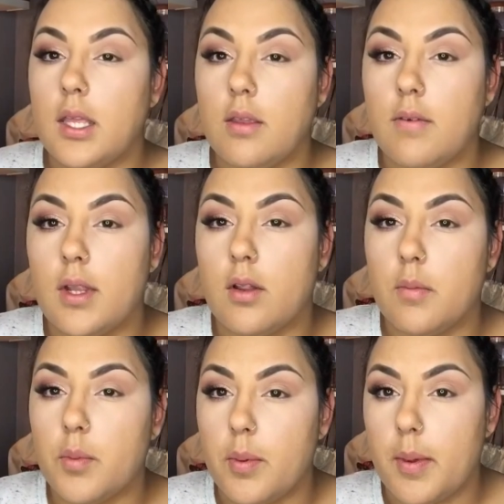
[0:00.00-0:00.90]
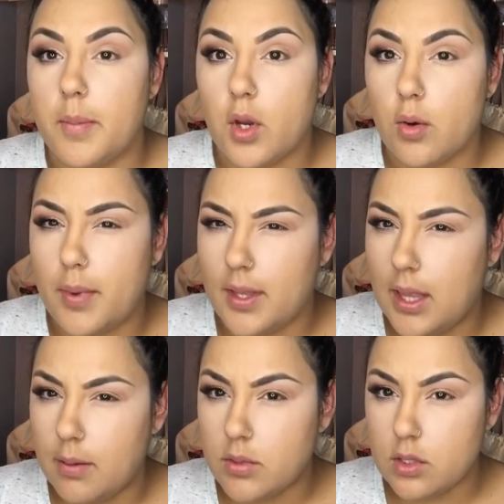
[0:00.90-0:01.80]
even out. I'm gonna put my mirror in my
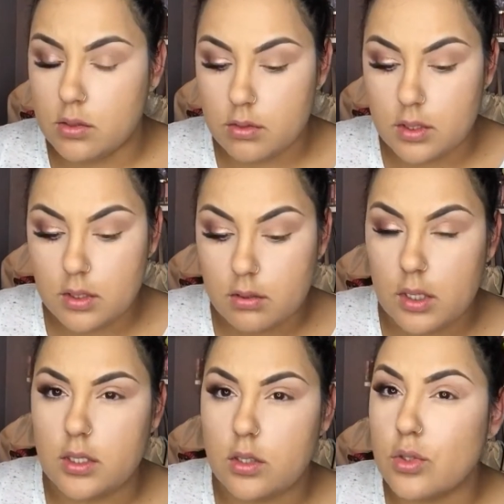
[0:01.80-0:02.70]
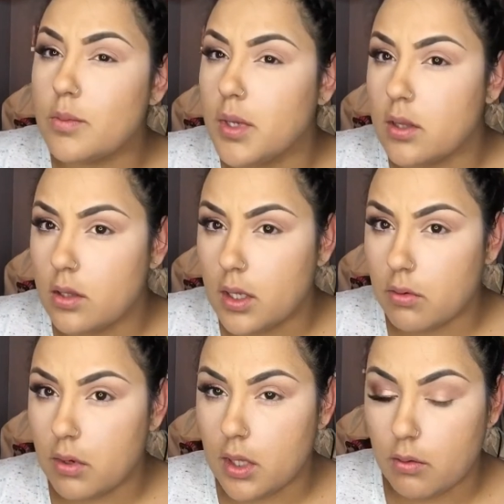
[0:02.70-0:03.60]
lap just so it's a little easier, so I'm not
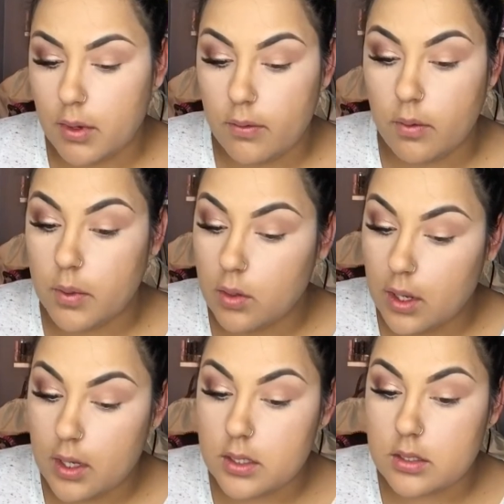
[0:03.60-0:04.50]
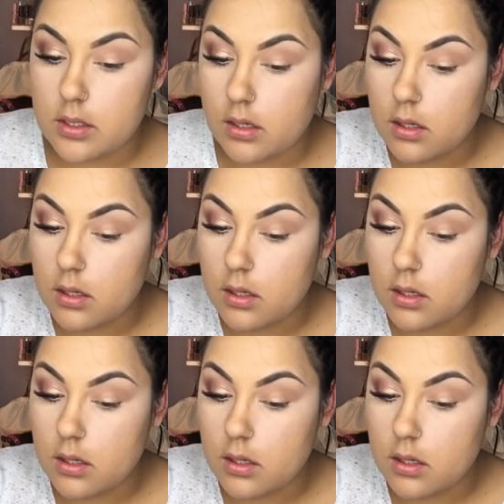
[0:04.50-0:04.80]
looking really away from you guys.